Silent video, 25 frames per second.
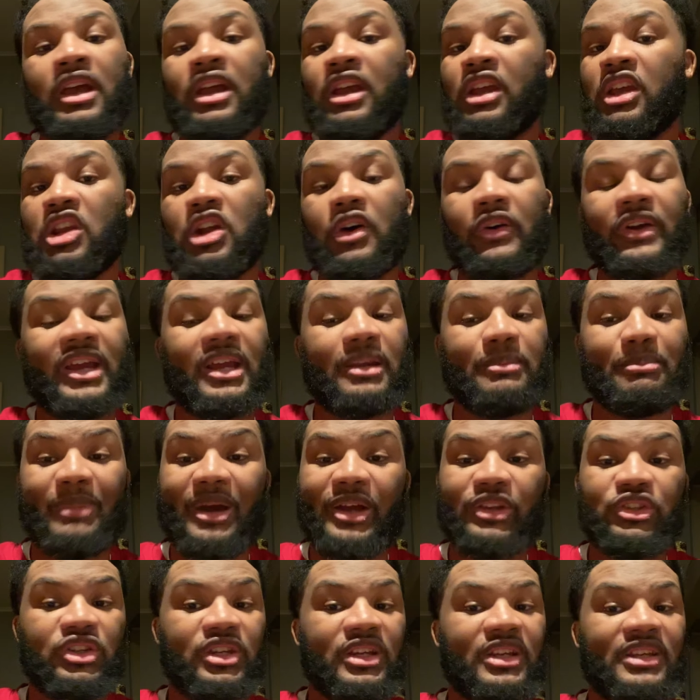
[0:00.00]
again,
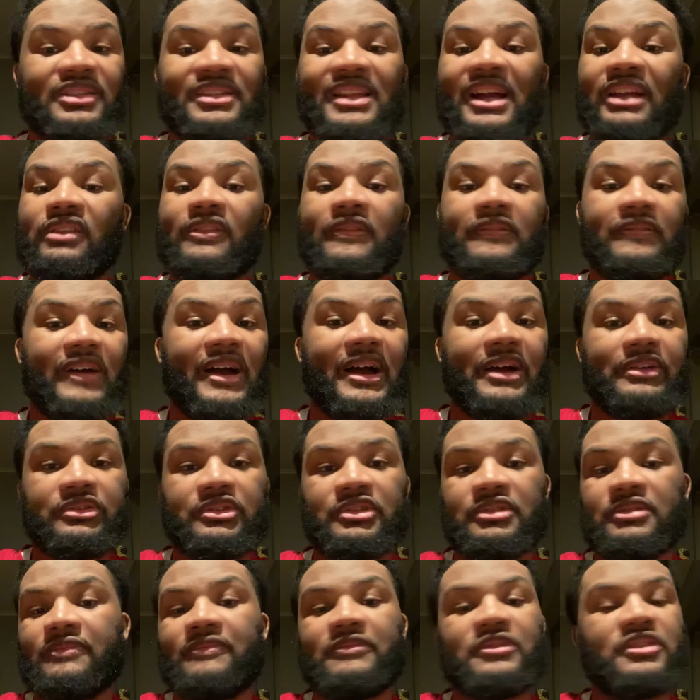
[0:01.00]
Mechie is not the
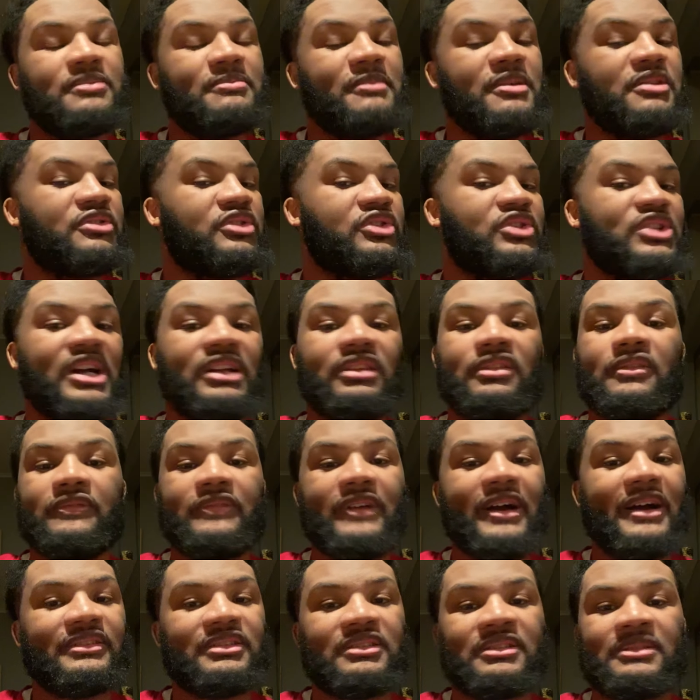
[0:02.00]
fastest, Smith is not the
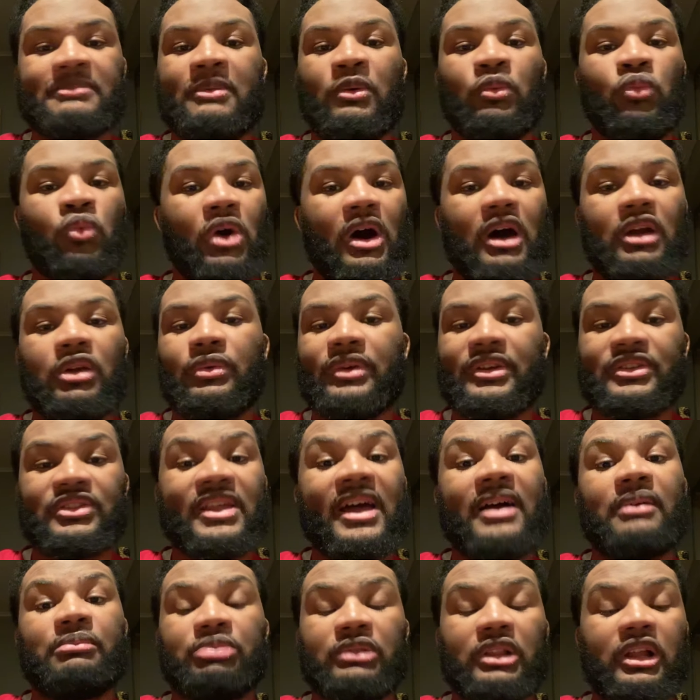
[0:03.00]
fastest, but Waddle is
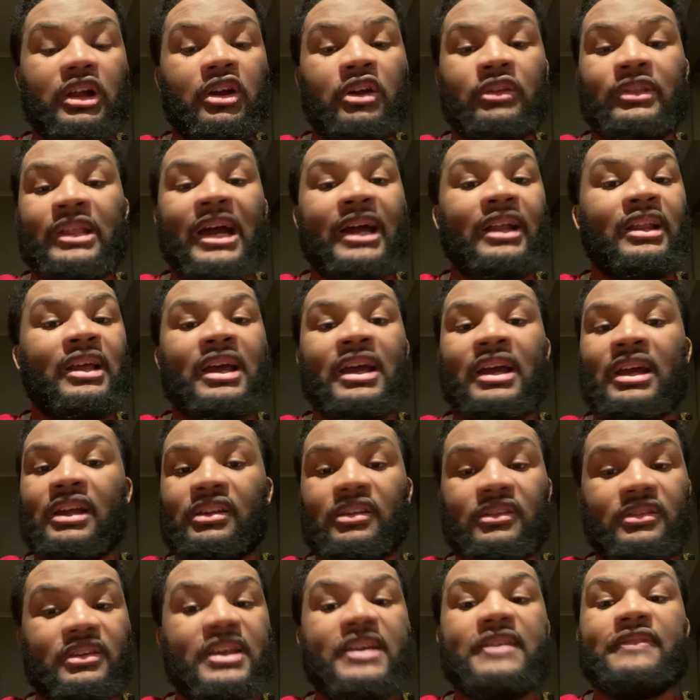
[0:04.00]
that player that
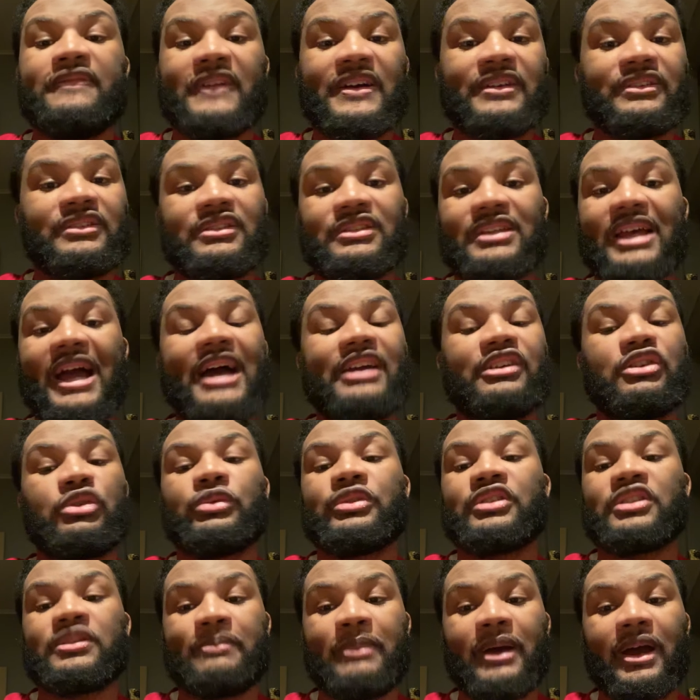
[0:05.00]
defenses had to
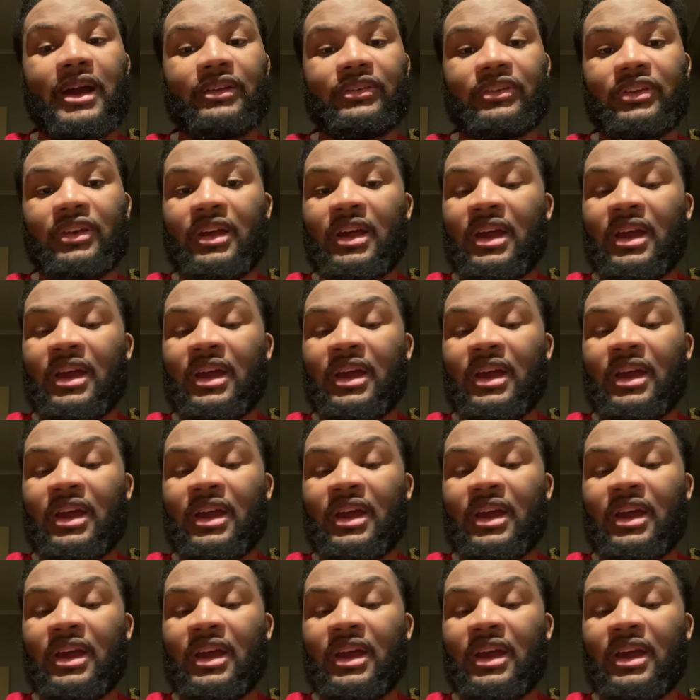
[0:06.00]
respect.